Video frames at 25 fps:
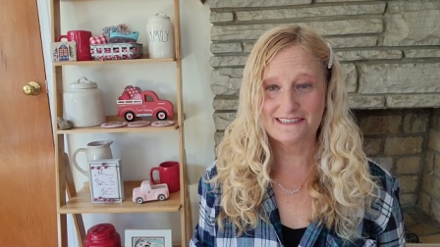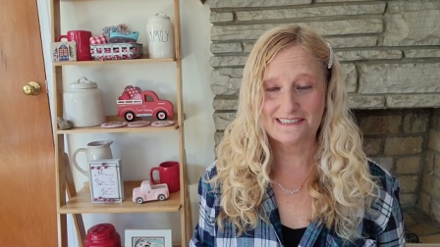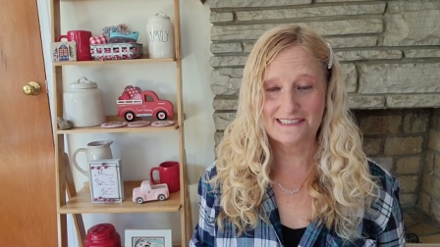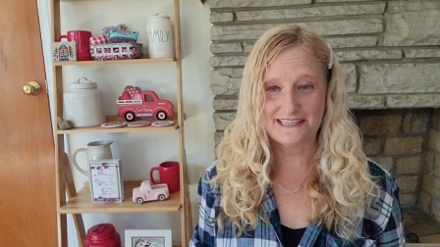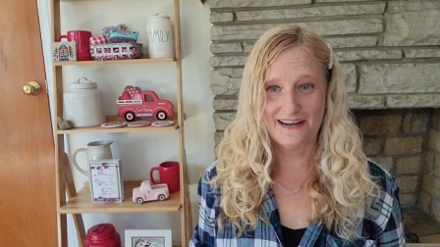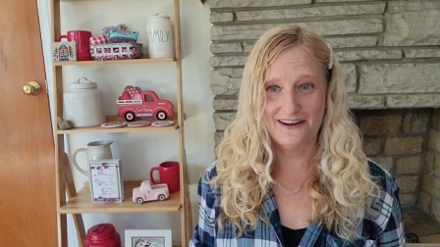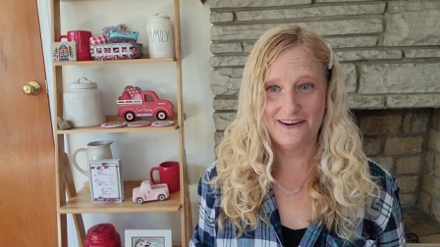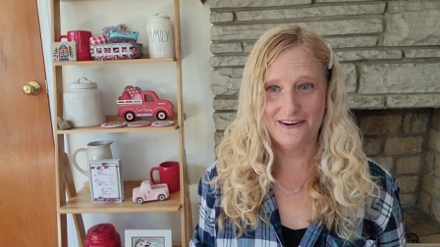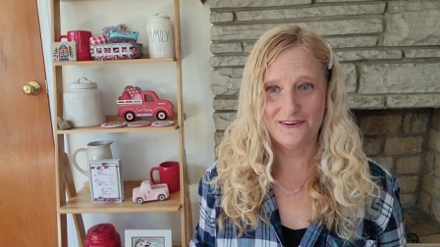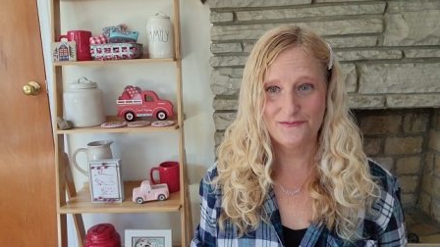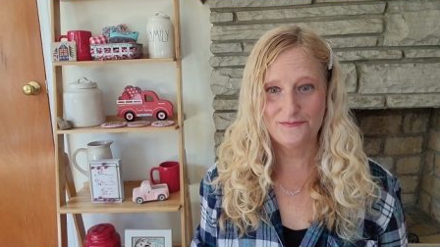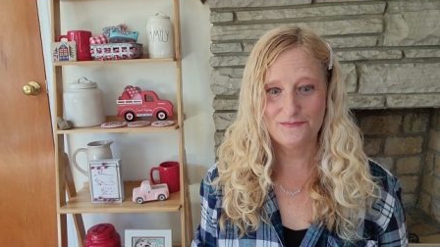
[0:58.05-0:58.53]

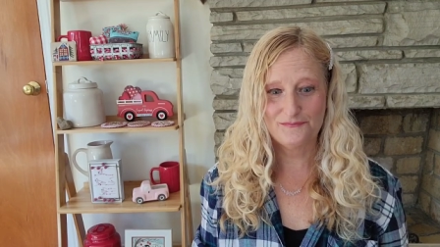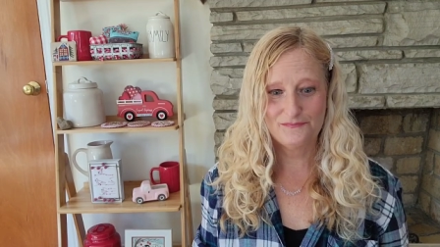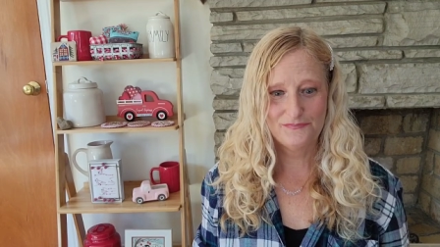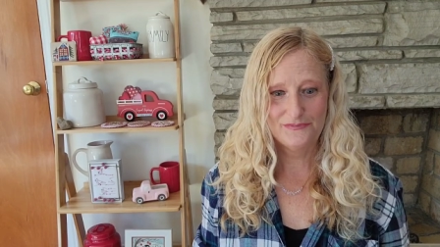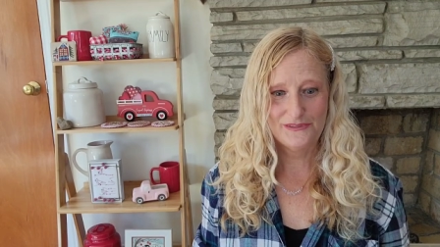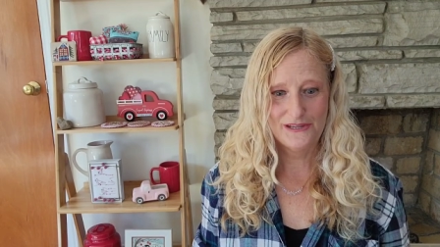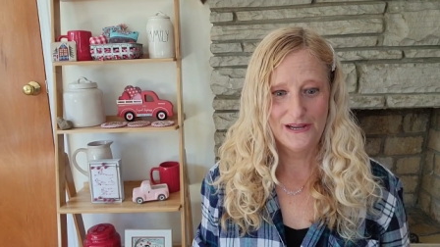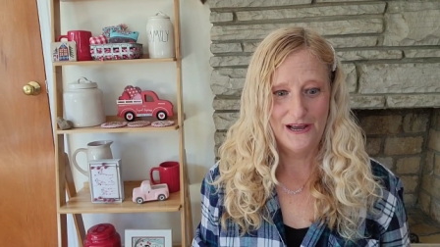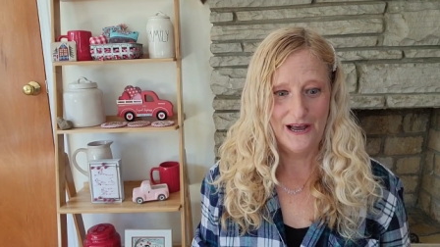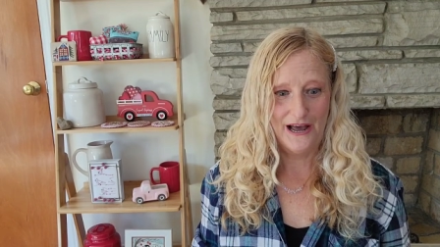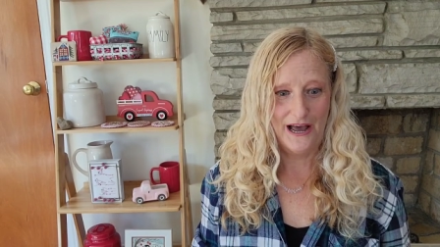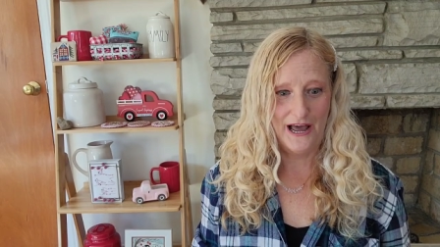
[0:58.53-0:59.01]
So
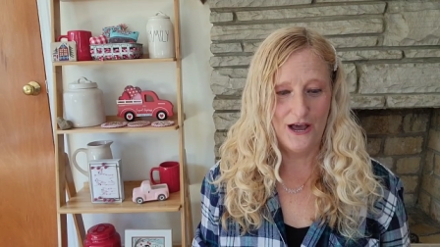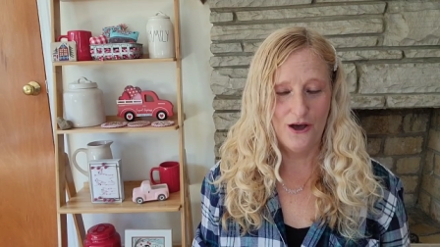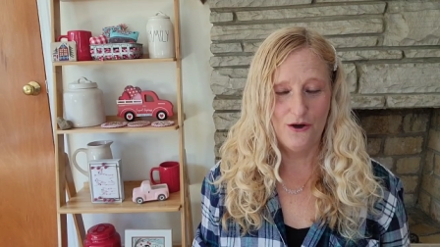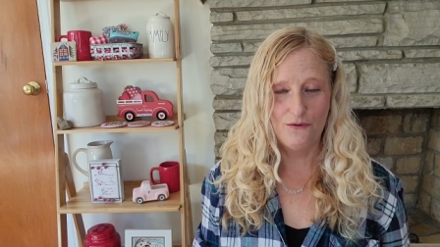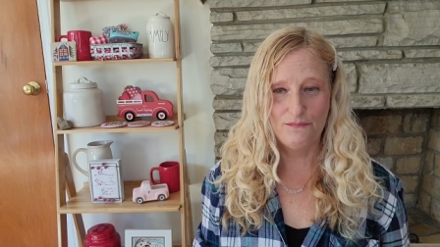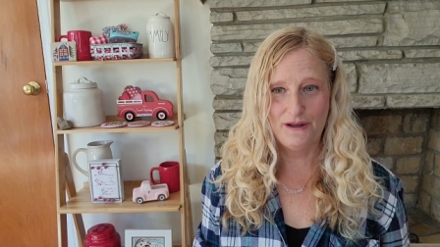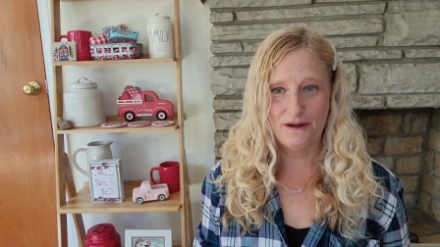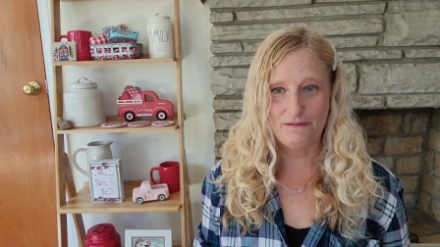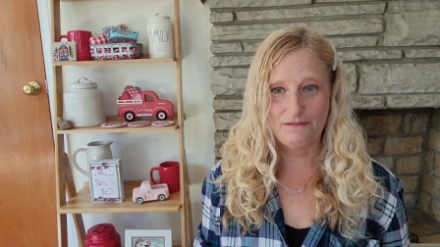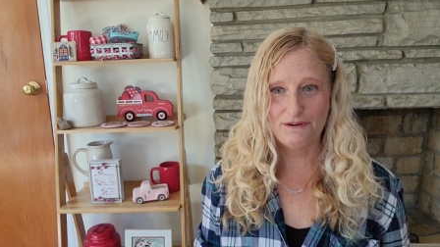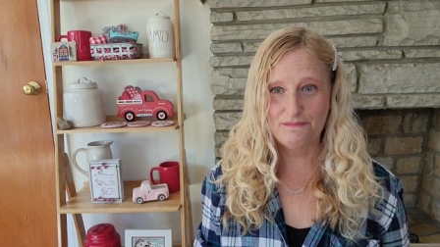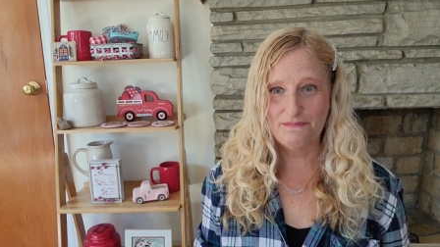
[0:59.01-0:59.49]
I
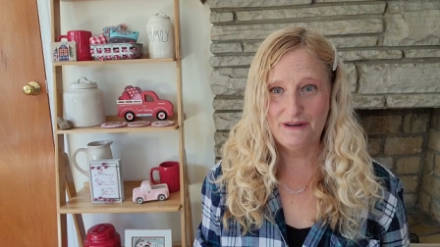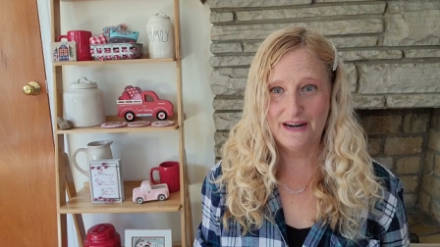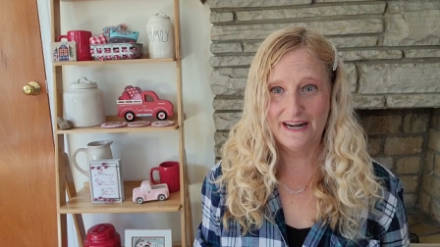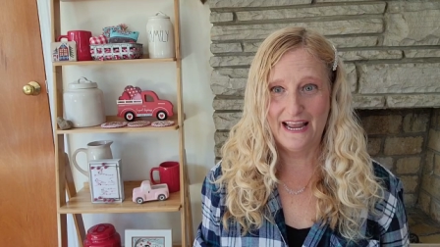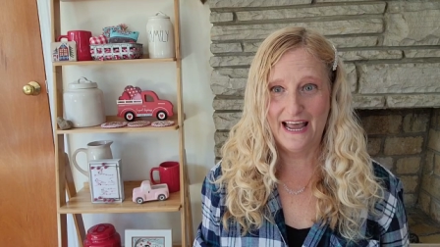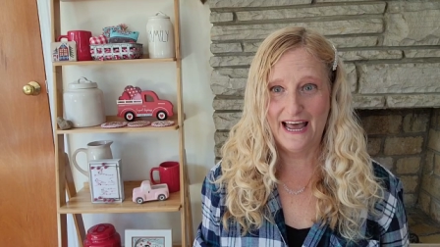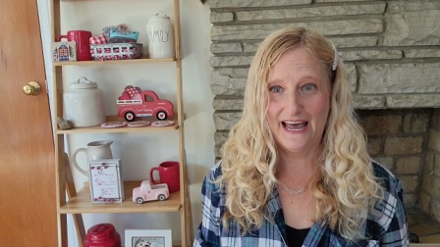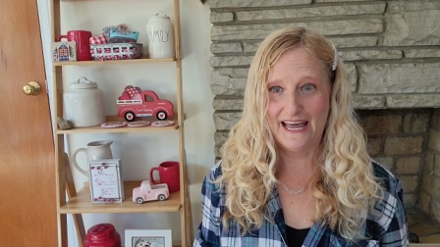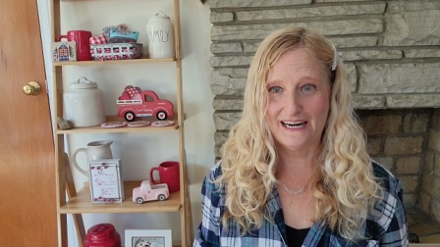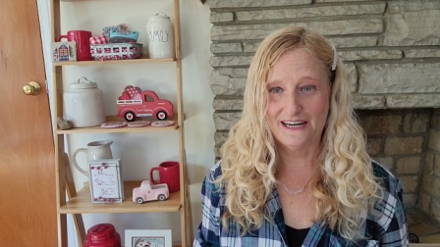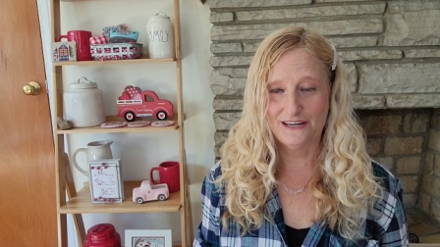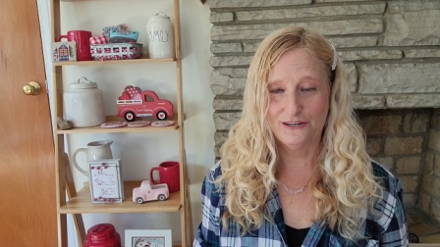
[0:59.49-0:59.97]
hope everybody
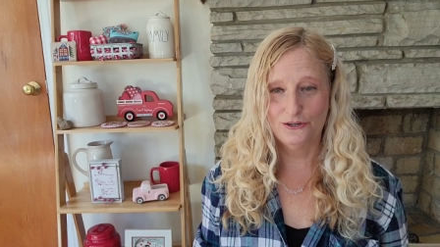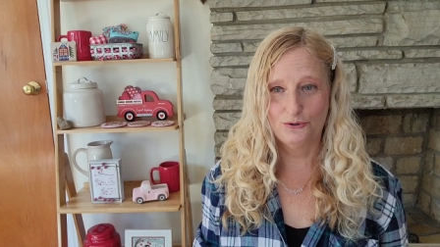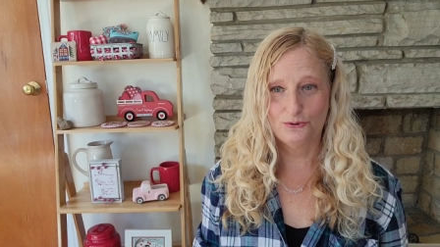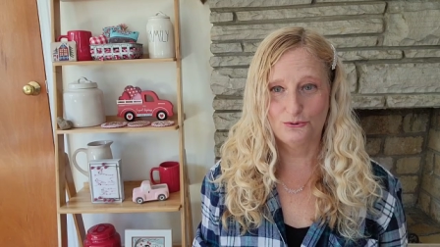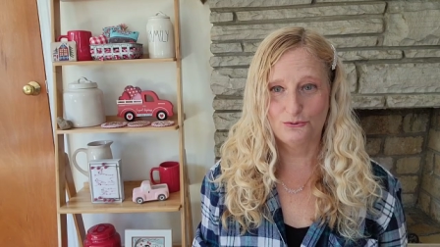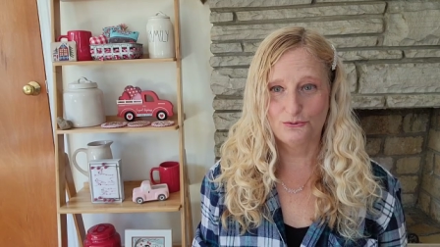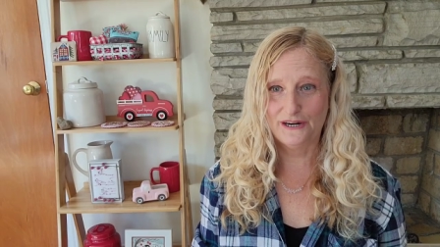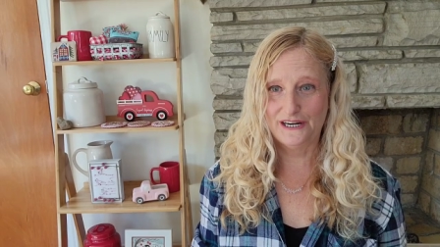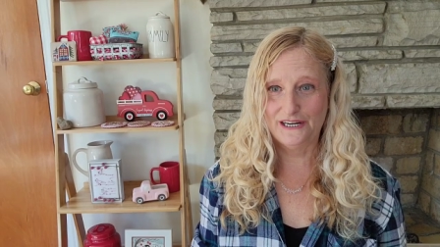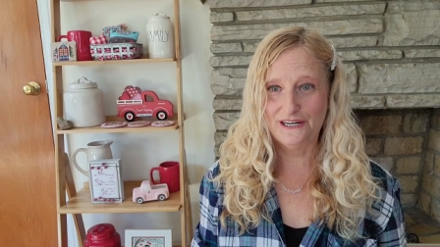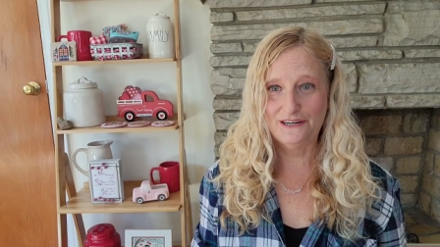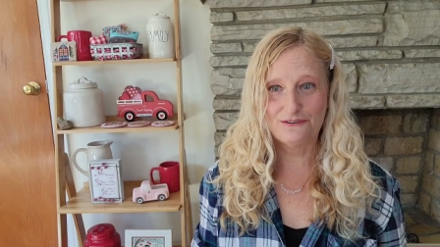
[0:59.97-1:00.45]
had a
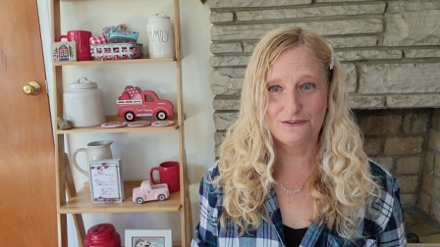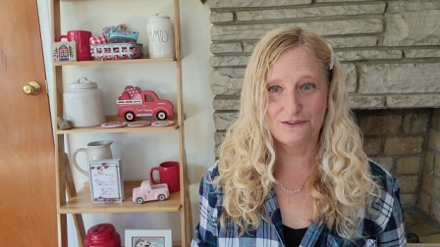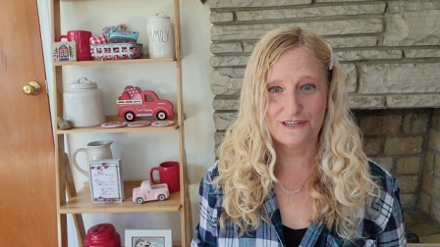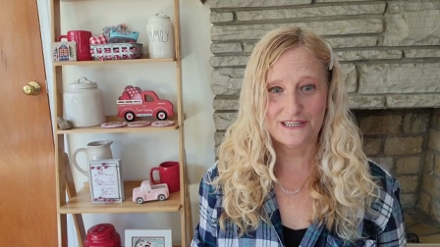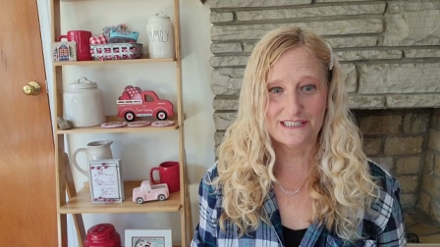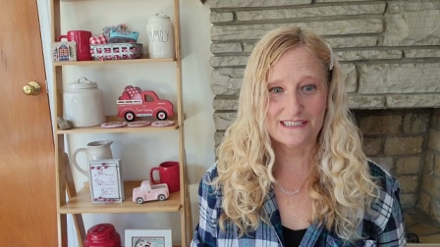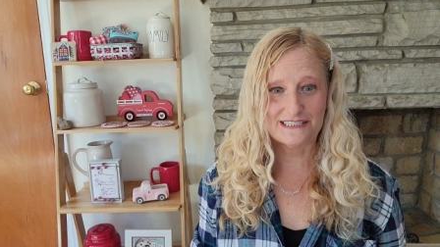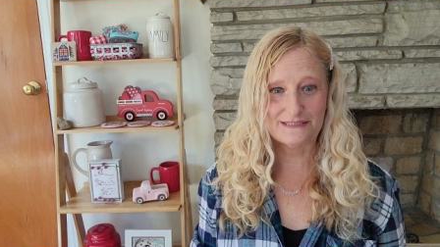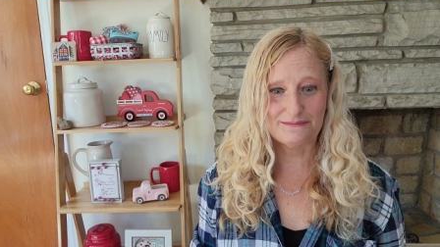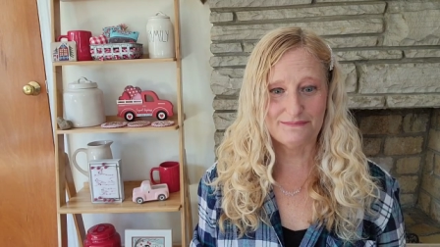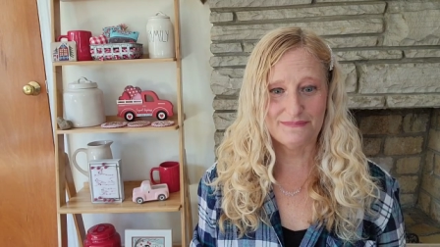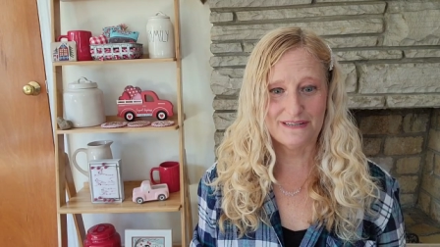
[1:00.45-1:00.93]
great
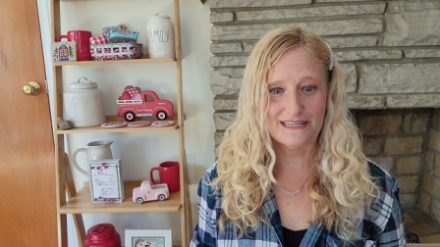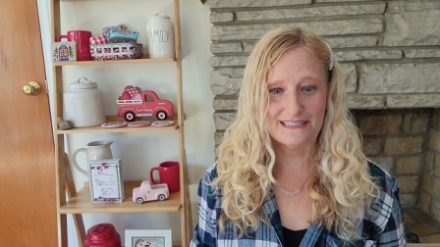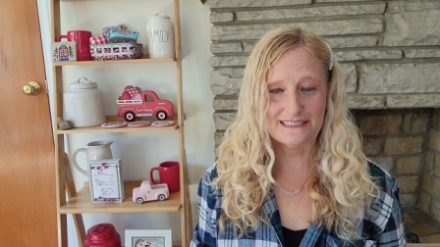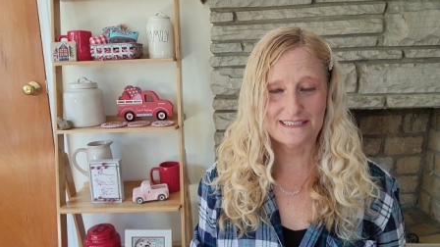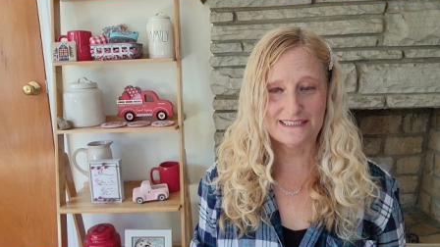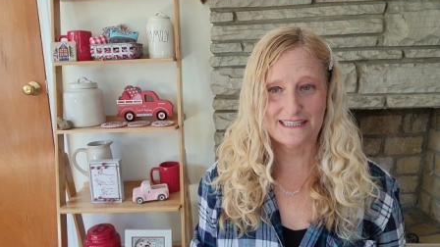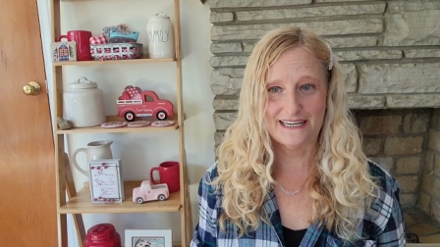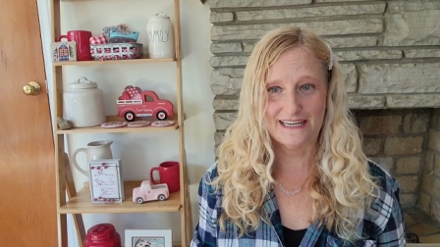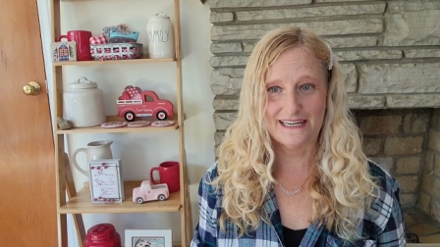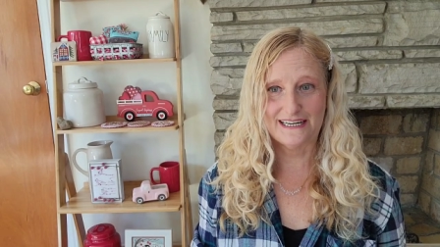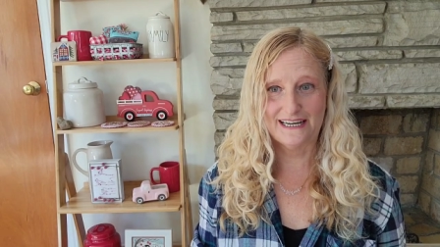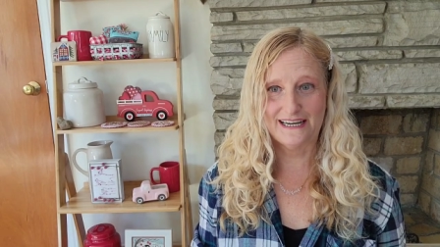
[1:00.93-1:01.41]

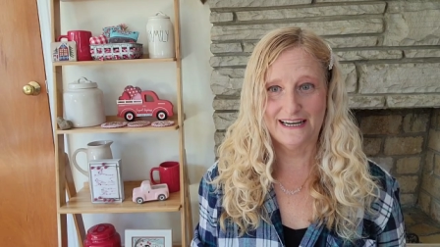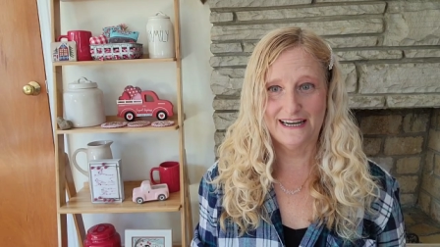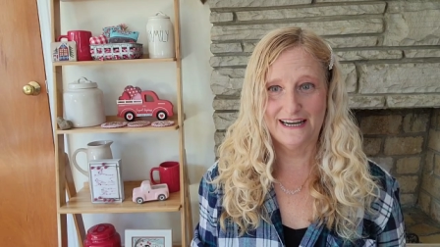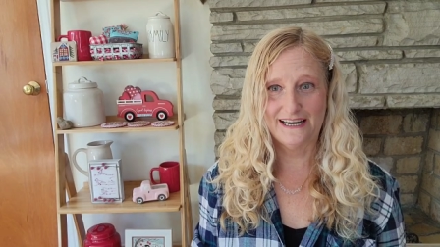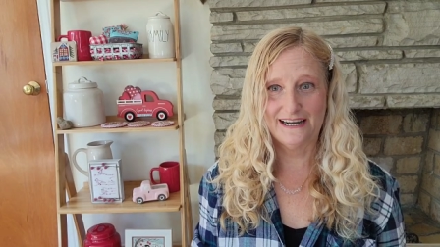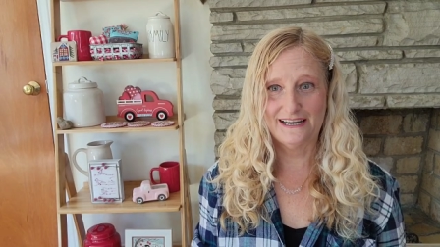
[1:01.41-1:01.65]
Christmas, and